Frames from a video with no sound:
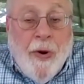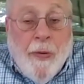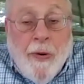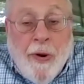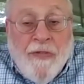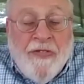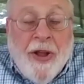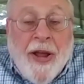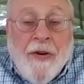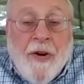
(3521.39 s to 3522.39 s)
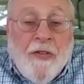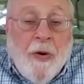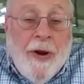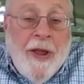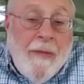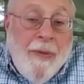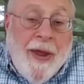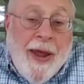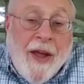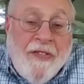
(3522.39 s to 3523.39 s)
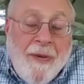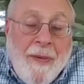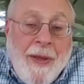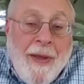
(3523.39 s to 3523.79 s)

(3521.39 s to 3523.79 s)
Bureau of Standards, or NBS.